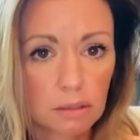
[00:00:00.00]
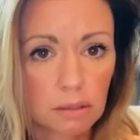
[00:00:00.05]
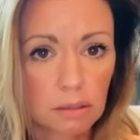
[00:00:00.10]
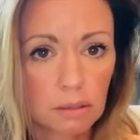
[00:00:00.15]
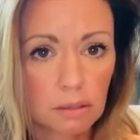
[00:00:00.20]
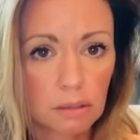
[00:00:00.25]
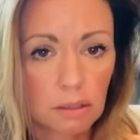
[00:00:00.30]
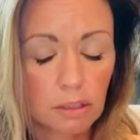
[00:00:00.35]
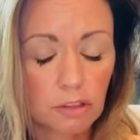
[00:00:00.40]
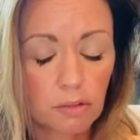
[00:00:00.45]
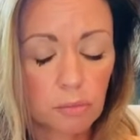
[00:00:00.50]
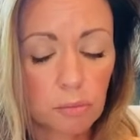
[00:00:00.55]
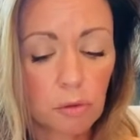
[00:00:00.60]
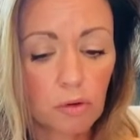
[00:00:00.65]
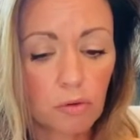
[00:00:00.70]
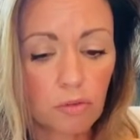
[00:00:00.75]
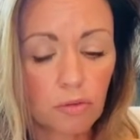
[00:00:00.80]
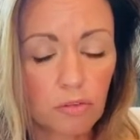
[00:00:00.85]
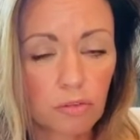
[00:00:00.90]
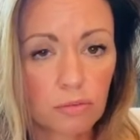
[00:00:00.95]
let's
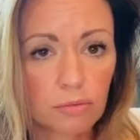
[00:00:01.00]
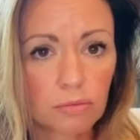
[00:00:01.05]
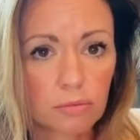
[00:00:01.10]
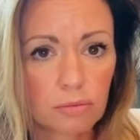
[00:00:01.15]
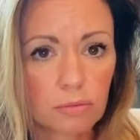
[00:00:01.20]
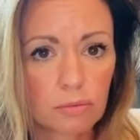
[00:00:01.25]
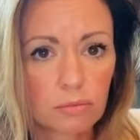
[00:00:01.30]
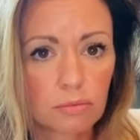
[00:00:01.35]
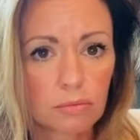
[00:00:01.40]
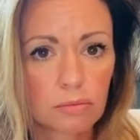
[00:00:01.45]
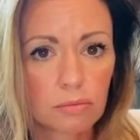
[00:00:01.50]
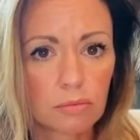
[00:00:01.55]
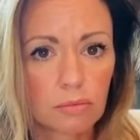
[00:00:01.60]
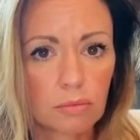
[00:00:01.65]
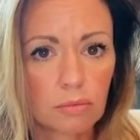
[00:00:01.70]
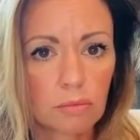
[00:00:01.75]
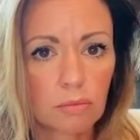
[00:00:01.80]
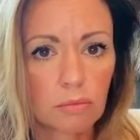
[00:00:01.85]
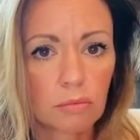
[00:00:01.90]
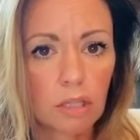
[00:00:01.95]
move.
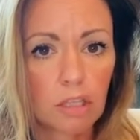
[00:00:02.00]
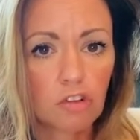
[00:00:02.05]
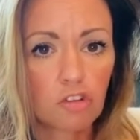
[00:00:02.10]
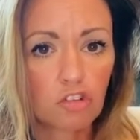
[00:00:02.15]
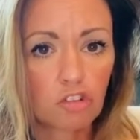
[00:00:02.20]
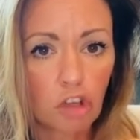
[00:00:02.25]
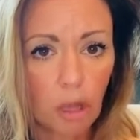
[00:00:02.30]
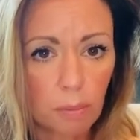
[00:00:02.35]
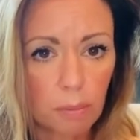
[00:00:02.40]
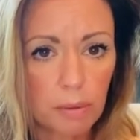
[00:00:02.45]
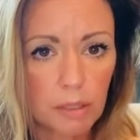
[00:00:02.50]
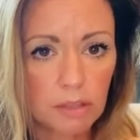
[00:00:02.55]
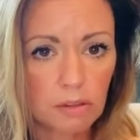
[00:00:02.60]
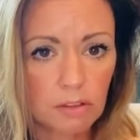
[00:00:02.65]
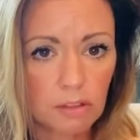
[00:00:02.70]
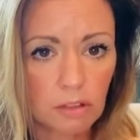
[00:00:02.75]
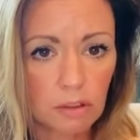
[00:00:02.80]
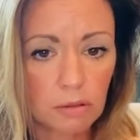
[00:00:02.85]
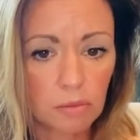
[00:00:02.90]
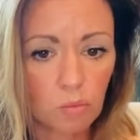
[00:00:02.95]
Let's jump
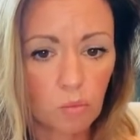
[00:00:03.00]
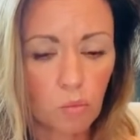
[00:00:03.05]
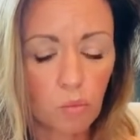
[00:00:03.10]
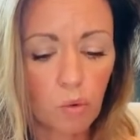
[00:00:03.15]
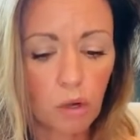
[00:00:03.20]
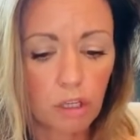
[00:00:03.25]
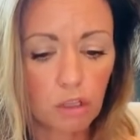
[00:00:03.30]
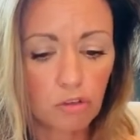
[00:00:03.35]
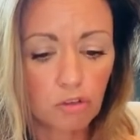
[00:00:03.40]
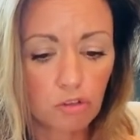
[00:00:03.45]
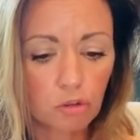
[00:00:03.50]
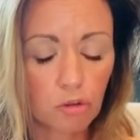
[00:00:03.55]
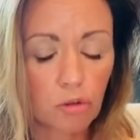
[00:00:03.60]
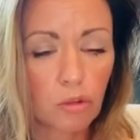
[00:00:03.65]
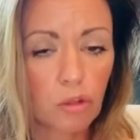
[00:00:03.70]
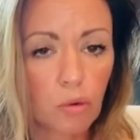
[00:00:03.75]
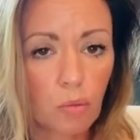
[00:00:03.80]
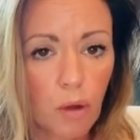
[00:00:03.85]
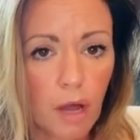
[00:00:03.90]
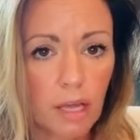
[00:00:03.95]
into what you
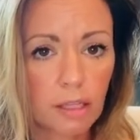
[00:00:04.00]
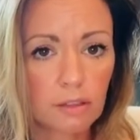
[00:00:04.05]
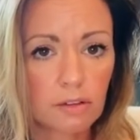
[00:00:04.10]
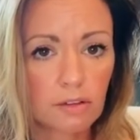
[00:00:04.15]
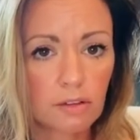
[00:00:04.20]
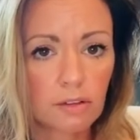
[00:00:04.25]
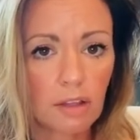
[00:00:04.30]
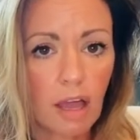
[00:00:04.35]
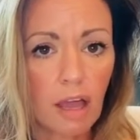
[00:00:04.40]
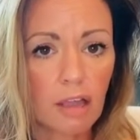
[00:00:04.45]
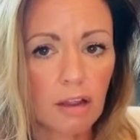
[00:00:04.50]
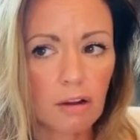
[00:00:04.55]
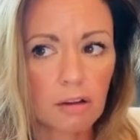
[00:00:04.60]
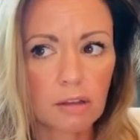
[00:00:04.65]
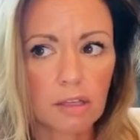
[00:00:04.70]
truly want and desire.